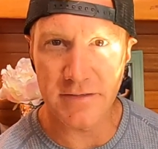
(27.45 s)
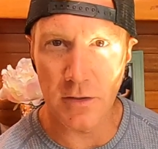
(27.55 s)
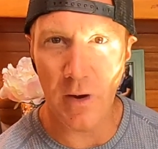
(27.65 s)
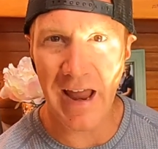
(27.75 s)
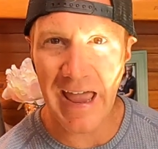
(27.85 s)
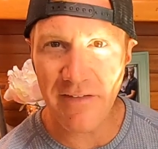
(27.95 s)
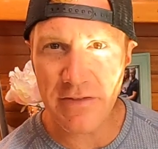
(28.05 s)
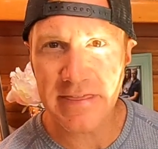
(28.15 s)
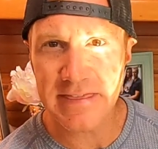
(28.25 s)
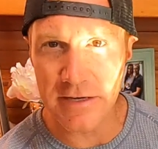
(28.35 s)
So I have a
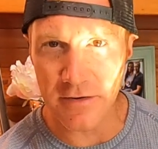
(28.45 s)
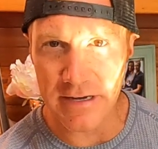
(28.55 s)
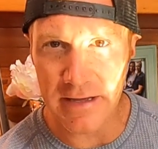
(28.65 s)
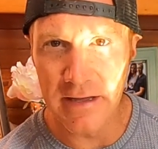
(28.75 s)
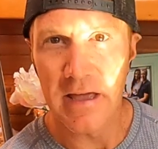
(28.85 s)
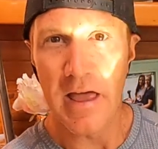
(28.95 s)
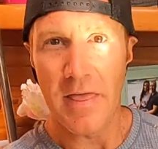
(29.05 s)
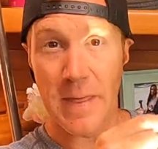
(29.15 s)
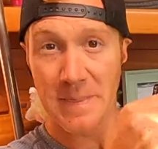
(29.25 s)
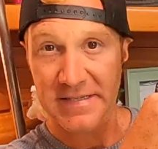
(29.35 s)
theory
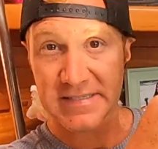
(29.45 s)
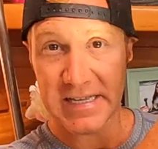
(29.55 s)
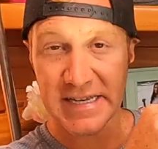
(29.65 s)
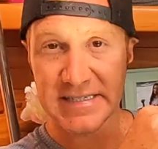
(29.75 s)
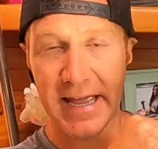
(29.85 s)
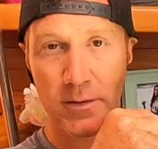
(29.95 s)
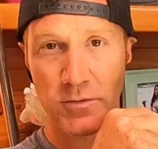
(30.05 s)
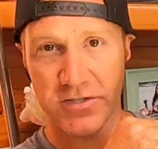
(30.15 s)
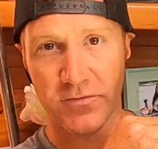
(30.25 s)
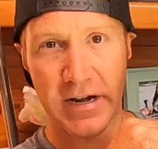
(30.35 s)
that this side tank,
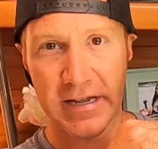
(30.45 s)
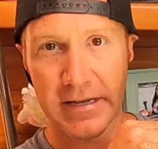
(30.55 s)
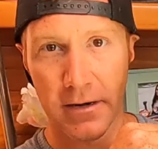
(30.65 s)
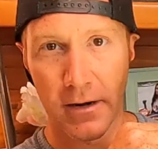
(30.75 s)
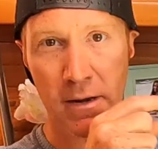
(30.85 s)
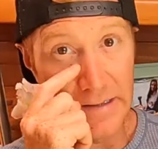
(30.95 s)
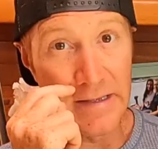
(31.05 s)
which is right here,